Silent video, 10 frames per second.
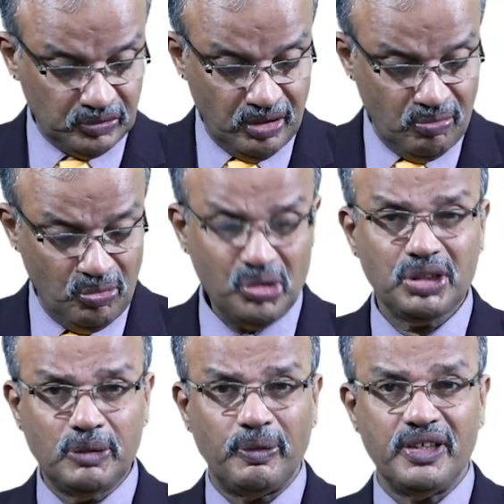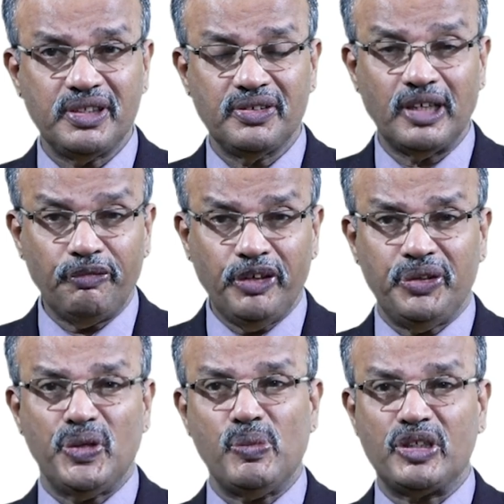most of the places surface
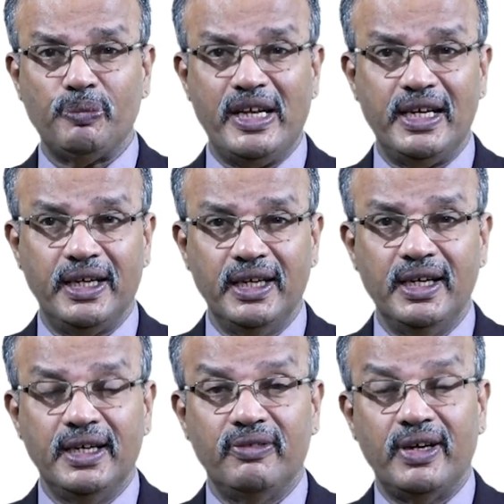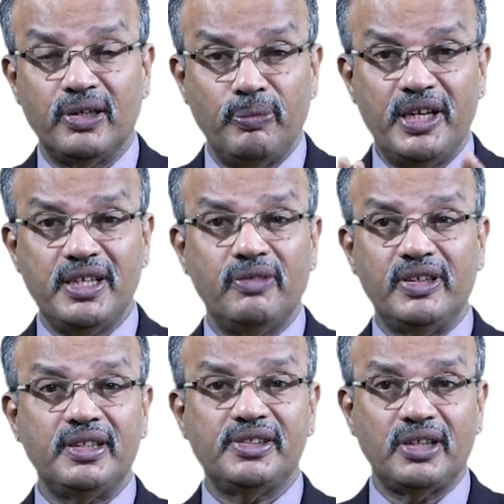tumors mainly, where major
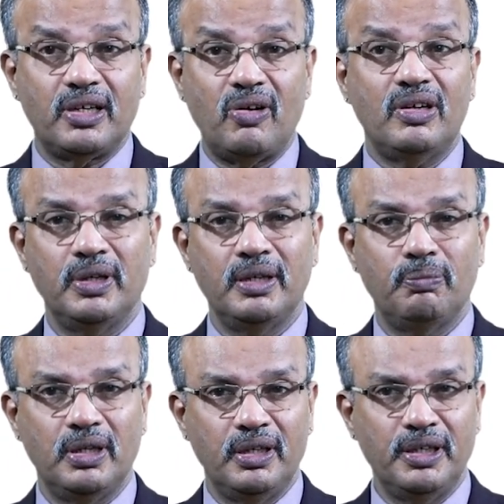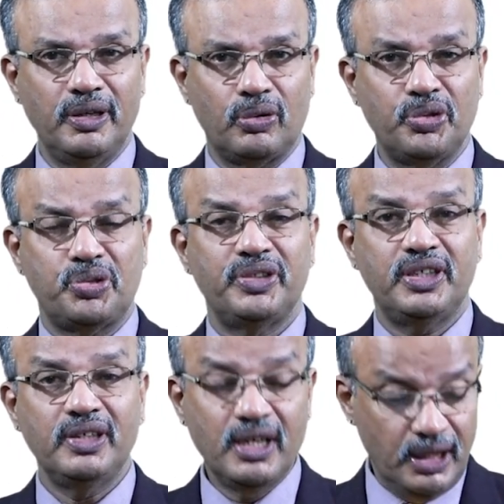vessels are not close to
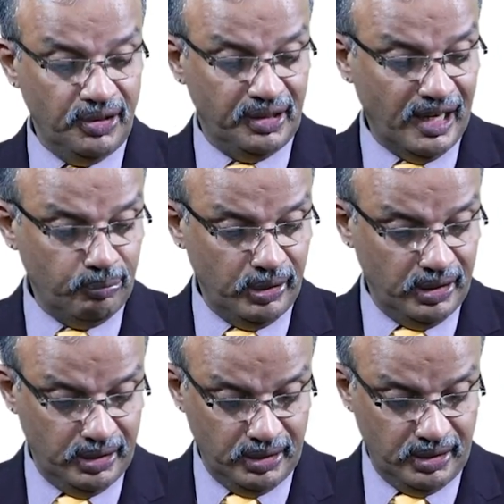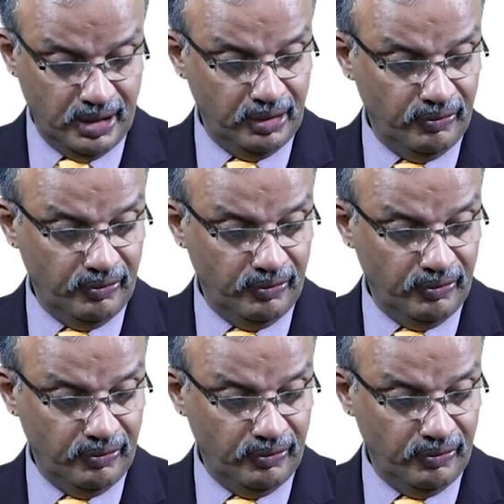this, it can be done